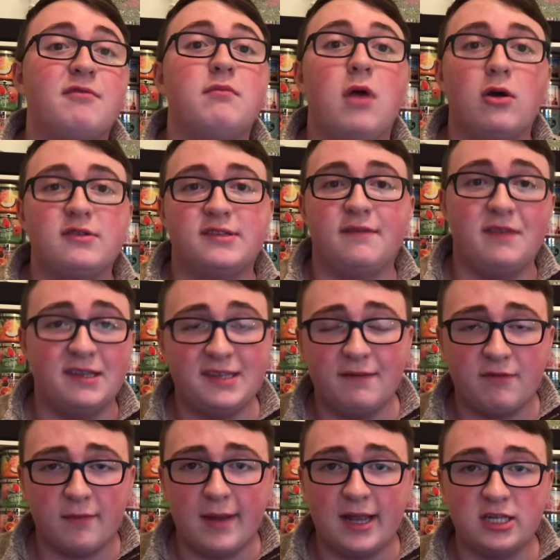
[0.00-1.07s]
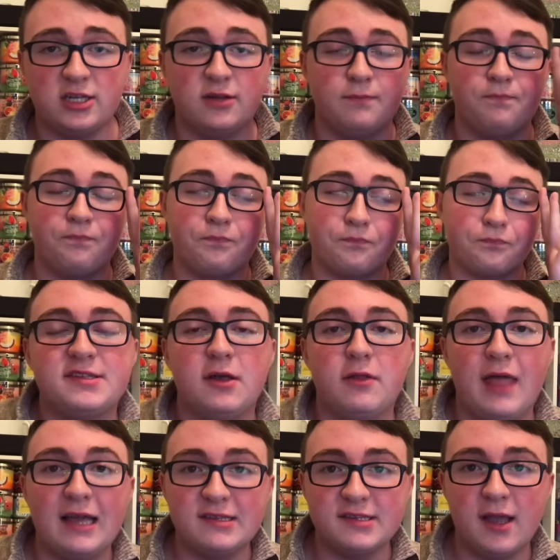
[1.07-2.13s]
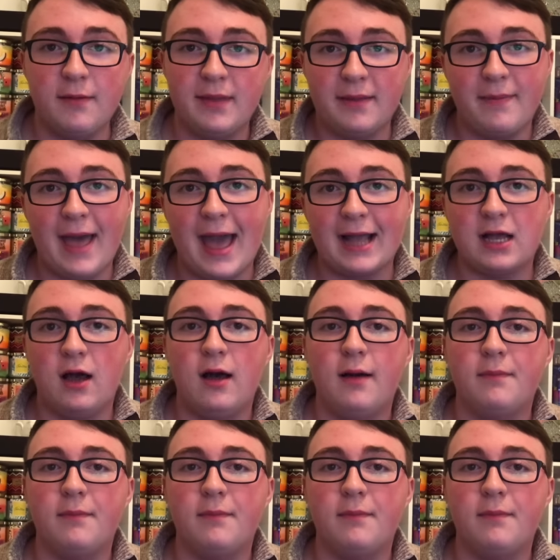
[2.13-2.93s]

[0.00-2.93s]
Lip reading: most of this information. So, that's coming back.